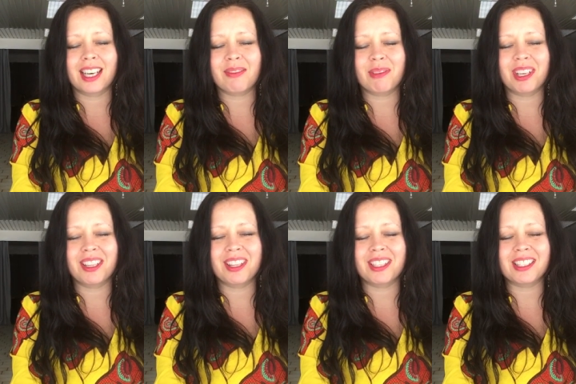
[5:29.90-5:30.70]
I pray
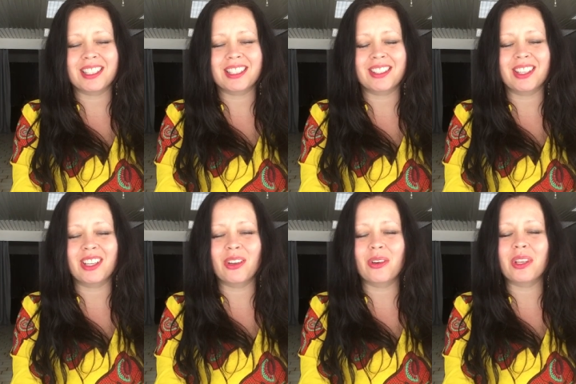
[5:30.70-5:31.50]
this to the
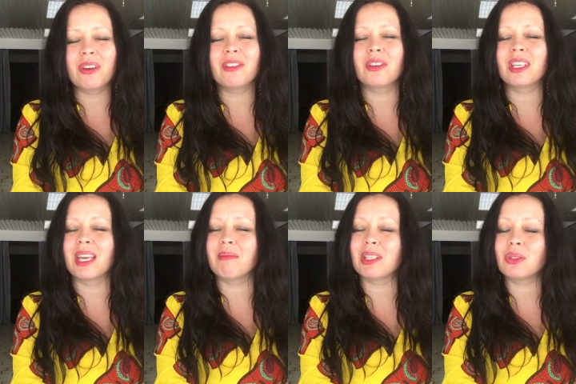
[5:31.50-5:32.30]
glory of your
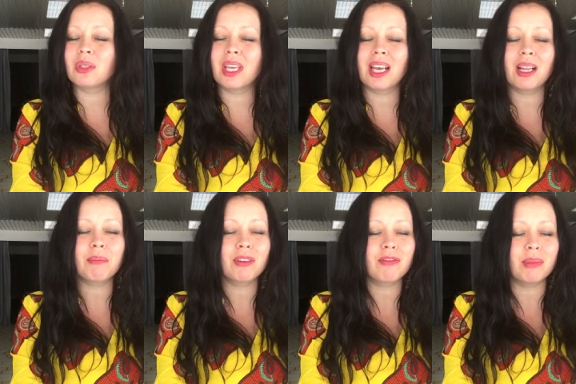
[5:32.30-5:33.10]
name and to the help
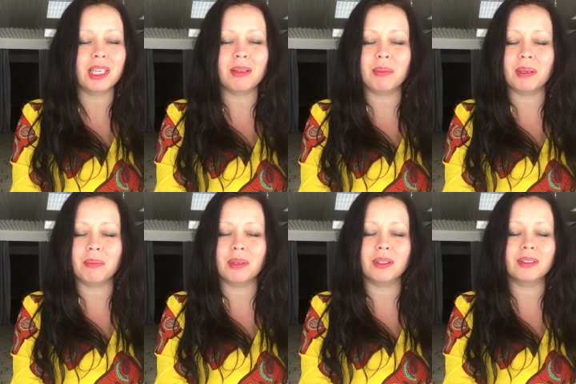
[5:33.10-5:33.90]
of many
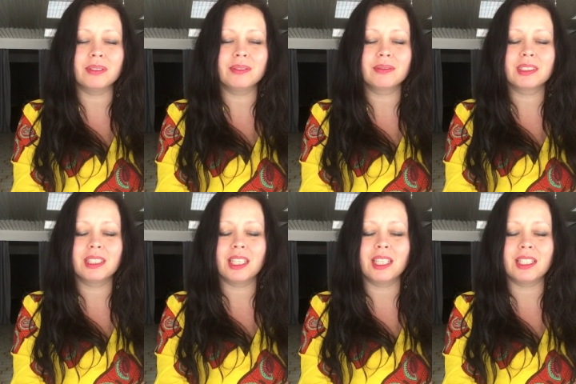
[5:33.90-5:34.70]
people.
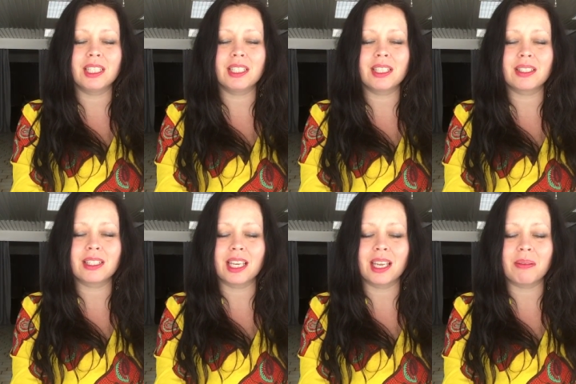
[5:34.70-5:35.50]
In Jesus'
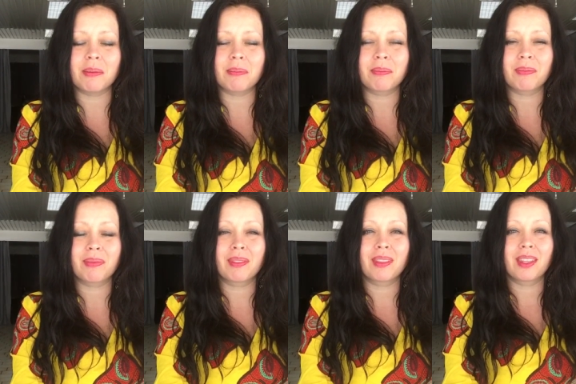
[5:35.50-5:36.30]
name,
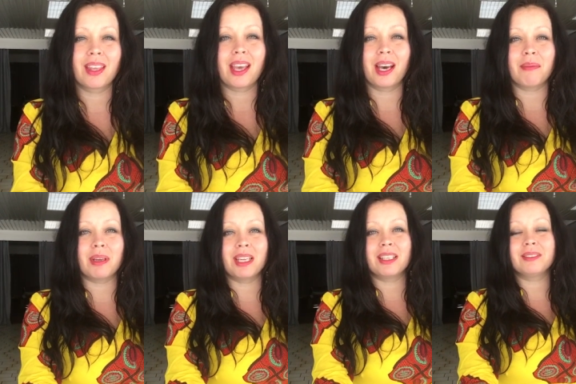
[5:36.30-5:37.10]

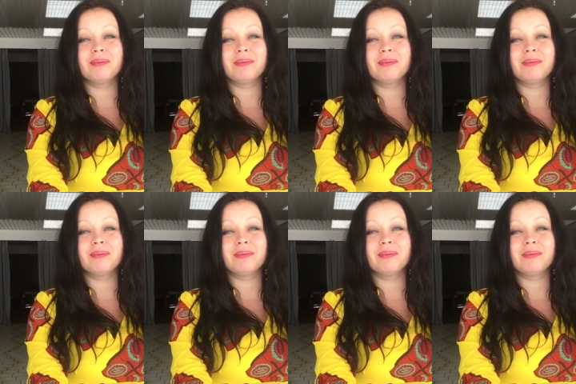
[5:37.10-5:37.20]
Amen.